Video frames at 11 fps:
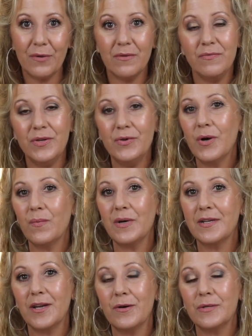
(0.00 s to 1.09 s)
If you don't want
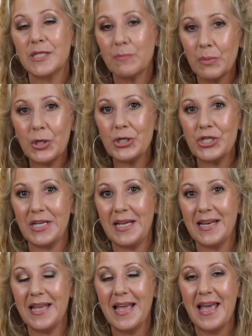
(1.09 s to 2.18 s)
to go
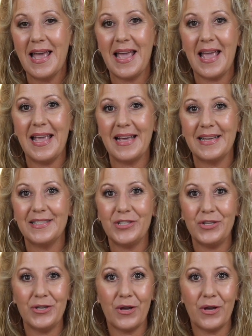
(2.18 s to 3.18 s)
splurging and